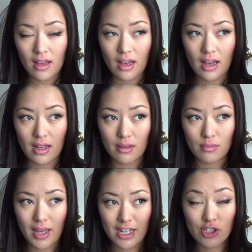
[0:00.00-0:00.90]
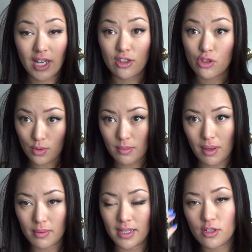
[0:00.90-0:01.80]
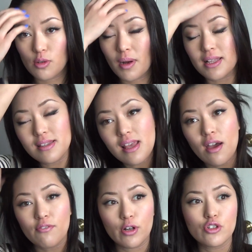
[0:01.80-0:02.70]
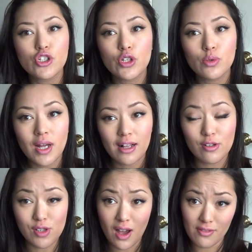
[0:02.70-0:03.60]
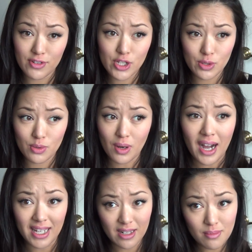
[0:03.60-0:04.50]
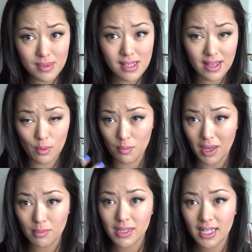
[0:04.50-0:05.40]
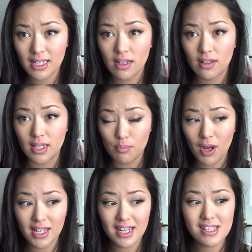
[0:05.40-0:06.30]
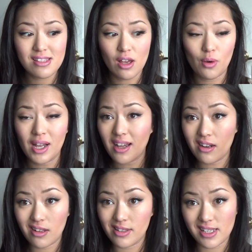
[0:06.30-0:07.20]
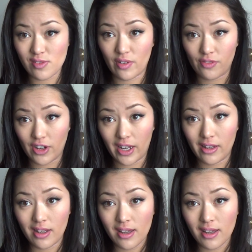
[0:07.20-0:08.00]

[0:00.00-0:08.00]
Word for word: Actually, I had 3 Maybelline coupons for $2 off 2 items that were Maybelline lip products. So I got all these for free.